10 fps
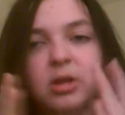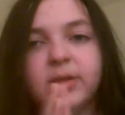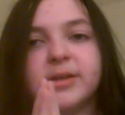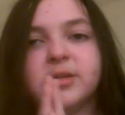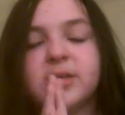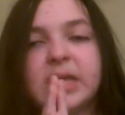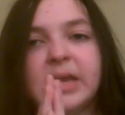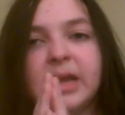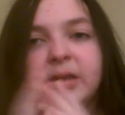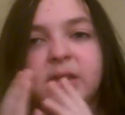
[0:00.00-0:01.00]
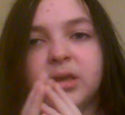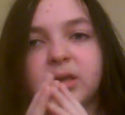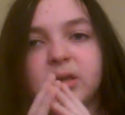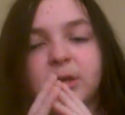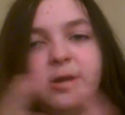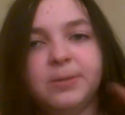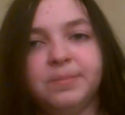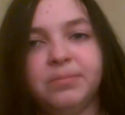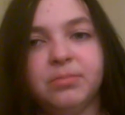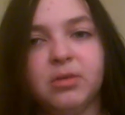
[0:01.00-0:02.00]
Like just to get an idea
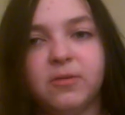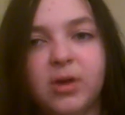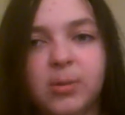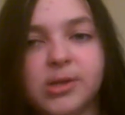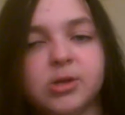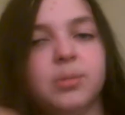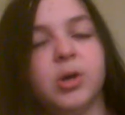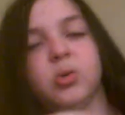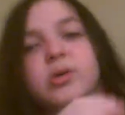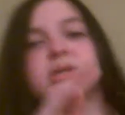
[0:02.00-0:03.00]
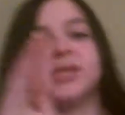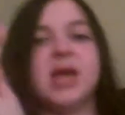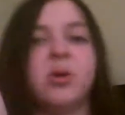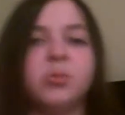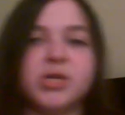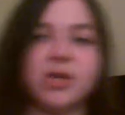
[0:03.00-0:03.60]
of how I draw my horses, I'll